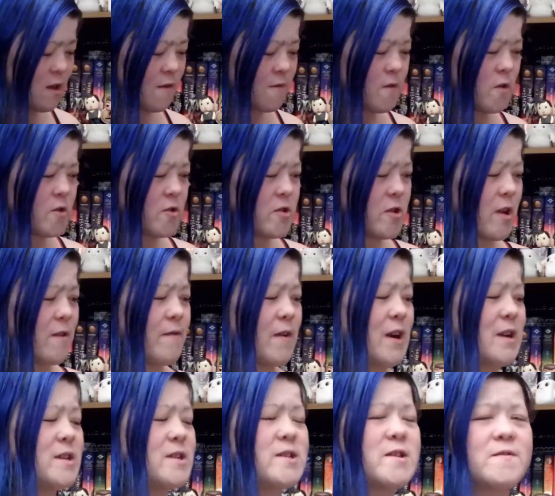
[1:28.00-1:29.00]
First off,
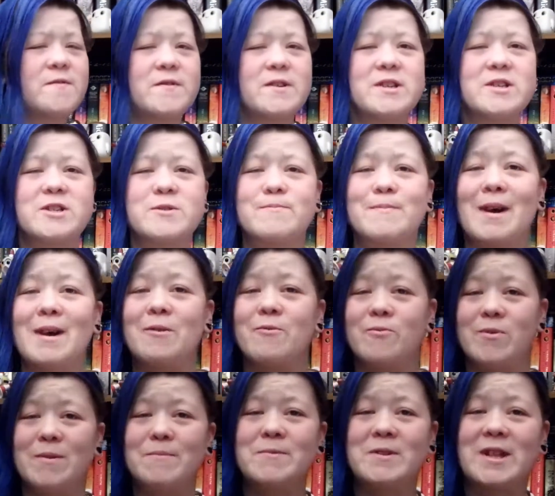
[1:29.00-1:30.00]
I need to finish my
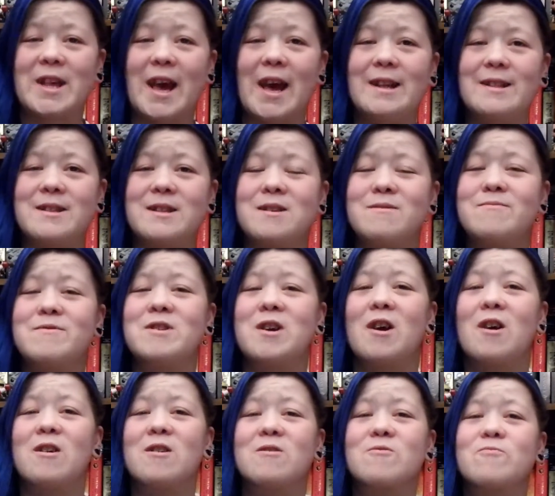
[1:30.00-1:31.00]
Ripsat
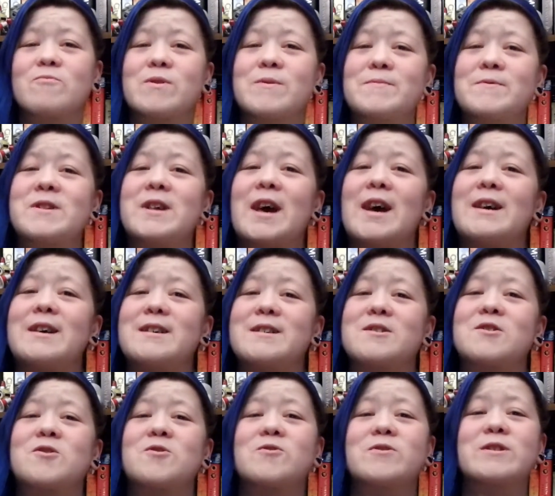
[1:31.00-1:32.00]
TBR. Ripsat
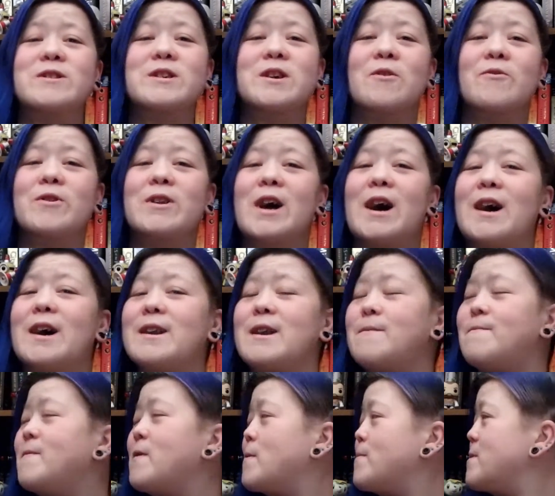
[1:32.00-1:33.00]
is currently going on.
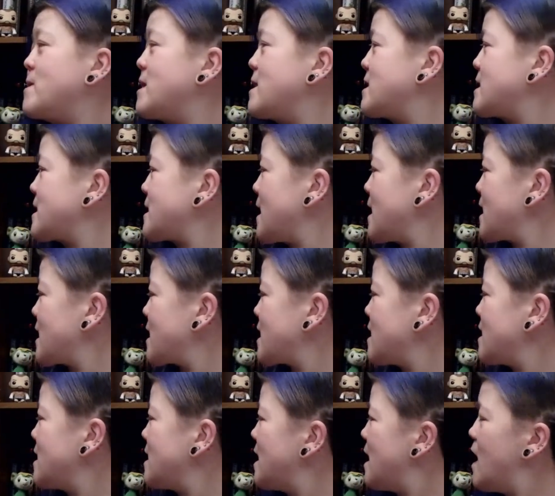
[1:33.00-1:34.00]
I'm filming this at like
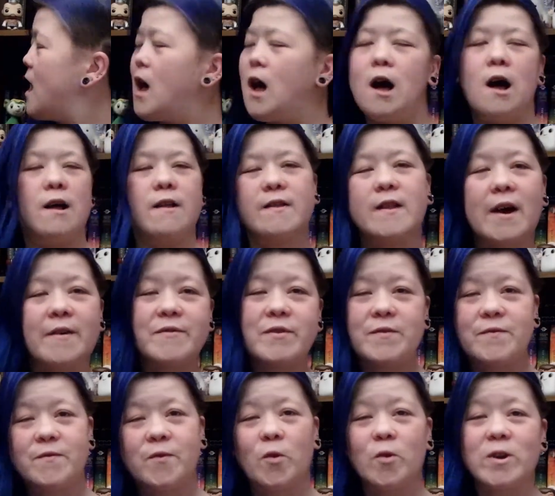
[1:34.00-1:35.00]

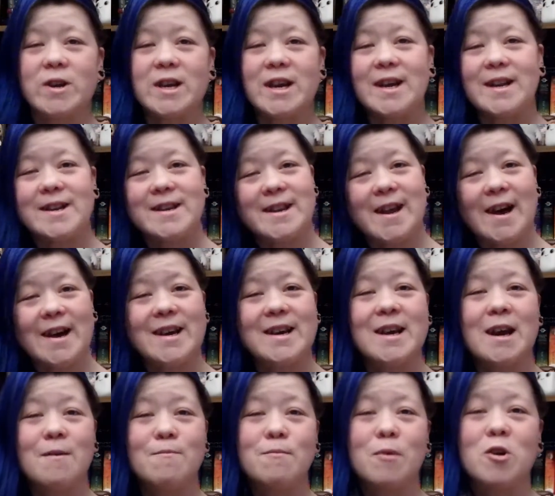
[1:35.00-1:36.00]
11:40 at
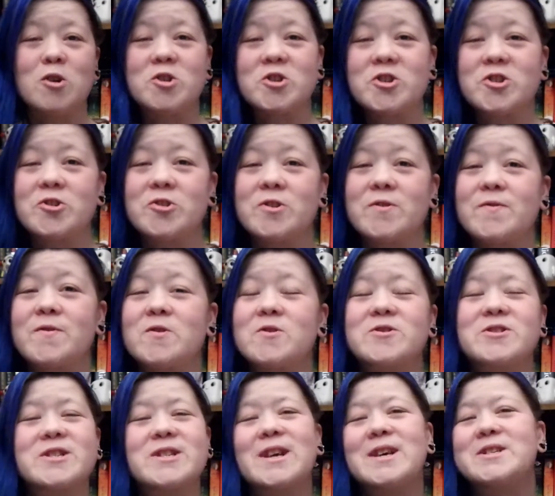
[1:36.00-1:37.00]
night, March
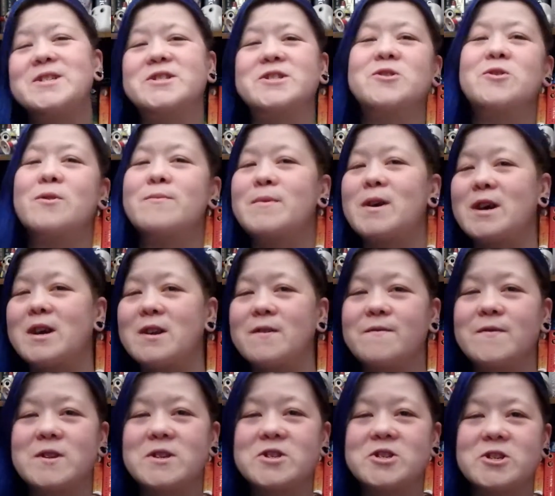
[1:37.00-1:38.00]
31st. And I just know I'm not going
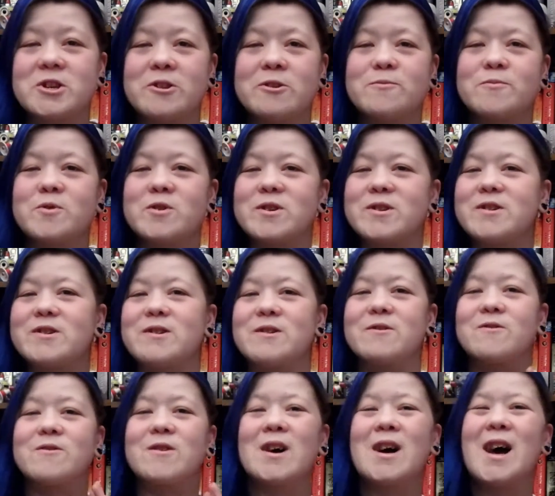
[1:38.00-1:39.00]
to finish another book.
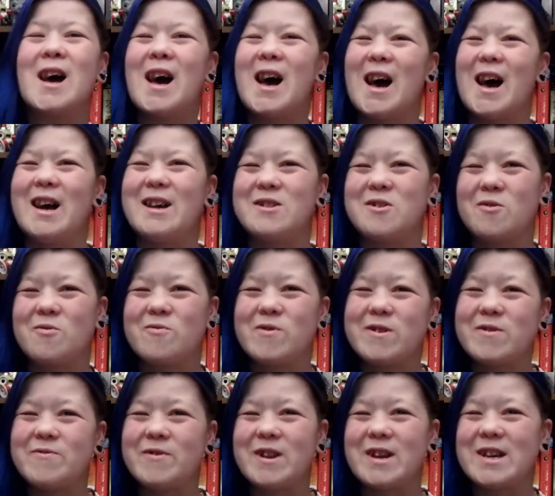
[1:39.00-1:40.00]
So I don't
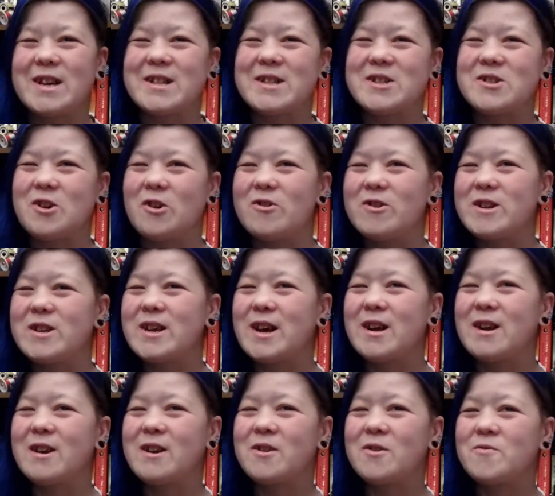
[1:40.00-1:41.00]
really want to get started
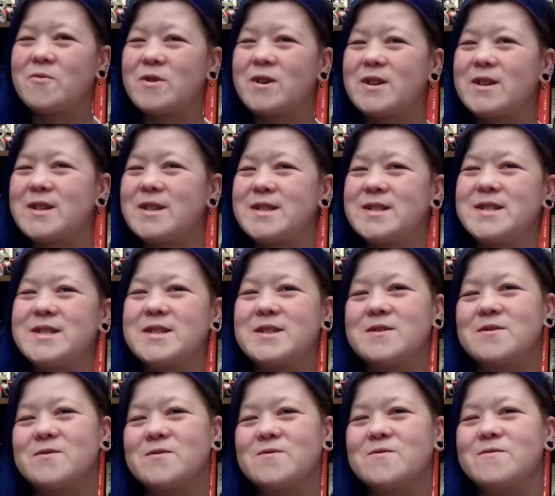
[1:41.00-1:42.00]
on another one
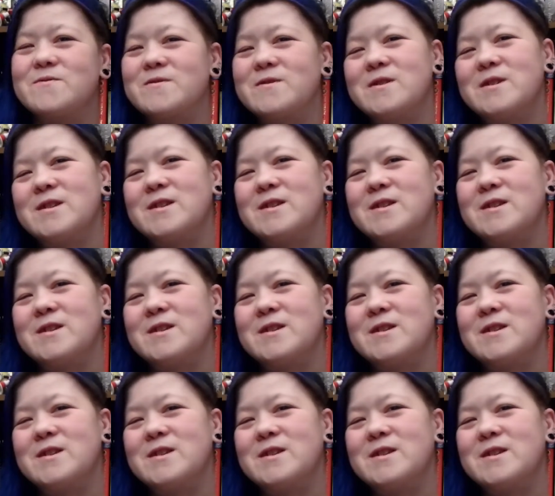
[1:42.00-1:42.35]
until